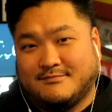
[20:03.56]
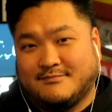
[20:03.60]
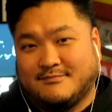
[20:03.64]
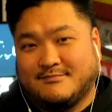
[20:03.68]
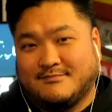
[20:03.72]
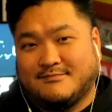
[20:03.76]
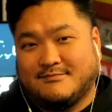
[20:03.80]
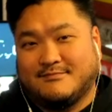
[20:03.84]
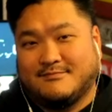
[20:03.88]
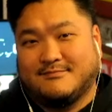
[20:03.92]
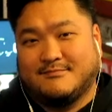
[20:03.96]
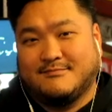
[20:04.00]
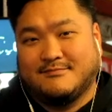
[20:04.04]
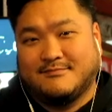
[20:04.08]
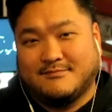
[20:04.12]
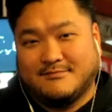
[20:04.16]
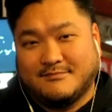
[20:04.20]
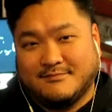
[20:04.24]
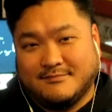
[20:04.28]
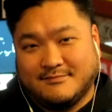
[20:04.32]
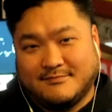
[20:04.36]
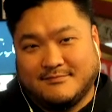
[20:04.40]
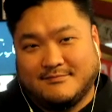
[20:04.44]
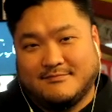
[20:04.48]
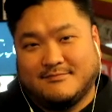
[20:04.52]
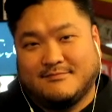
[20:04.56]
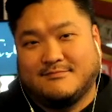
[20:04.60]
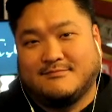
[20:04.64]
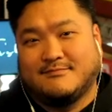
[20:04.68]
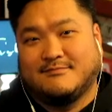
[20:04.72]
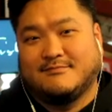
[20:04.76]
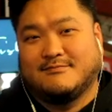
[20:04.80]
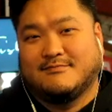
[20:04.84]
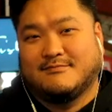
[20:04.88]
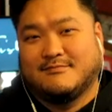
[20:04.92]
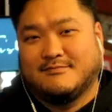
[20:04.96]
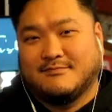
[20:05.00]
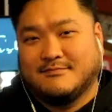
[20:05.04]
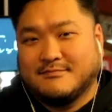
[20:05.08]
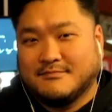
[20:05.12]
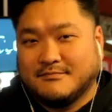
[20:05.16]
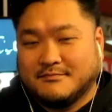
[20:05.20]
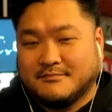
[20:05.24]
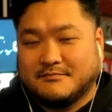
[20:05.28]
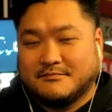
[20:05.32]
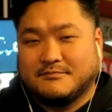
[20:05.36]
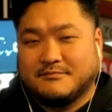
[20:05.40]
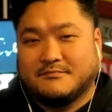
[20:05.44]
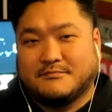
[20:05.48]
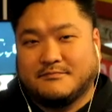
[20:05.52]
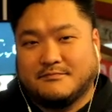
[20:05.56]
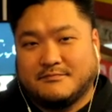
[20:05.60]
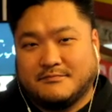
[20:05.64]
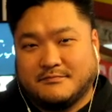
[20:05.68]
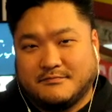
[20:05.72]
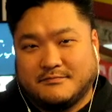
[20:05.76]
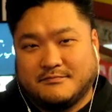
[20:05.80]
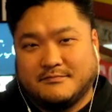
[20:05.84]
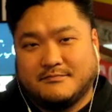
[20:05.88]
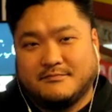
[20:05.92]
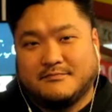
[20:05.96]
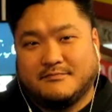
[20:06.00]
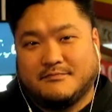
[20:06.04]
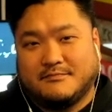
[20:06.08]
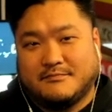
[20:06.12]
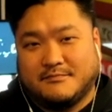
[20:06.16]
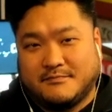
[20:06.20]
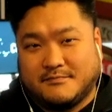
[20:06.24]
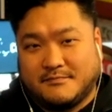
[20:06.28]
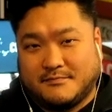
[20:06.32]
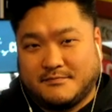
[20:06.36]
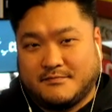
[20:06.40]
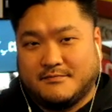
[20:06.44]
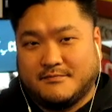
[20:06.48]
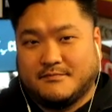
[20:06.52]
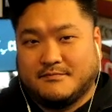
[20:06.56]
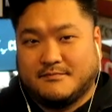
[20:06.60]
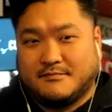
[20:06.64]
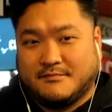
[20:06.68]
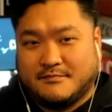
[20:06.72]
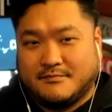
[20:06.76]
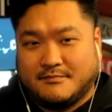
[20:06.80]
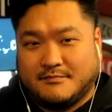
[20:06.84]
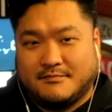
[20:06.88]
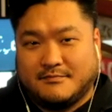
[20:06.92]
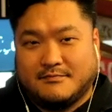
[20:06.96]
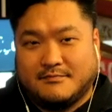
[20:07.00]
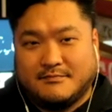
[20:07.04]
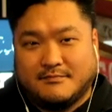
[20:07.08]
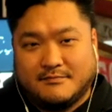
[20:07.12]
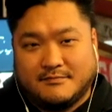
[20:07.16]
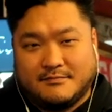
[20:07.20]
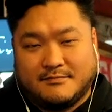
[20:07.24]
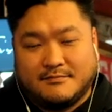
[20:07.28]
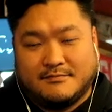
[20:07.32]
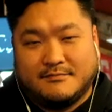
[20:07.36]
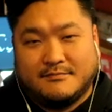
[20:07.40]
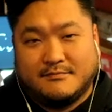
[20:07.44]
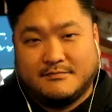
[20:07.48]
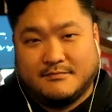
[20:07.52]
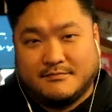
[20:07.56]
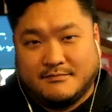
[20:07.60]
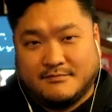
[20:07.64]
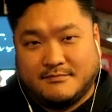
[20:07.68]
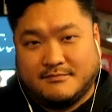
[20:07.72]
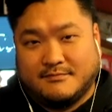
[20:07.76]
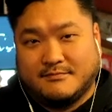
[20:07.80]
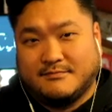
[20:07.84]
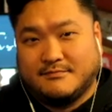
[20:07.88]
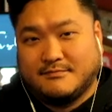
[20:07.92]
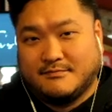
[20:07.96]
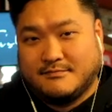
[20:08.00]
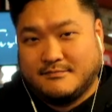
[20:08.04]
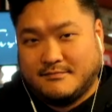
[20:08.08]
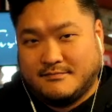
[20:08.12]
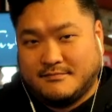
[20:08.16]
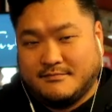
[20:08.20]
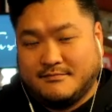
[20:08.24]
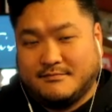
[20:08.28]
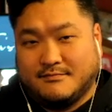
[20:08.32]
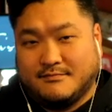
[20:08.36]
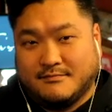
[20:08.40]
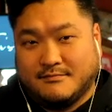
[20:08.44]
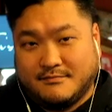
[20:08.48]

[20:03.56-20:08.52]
The person shown says nothing.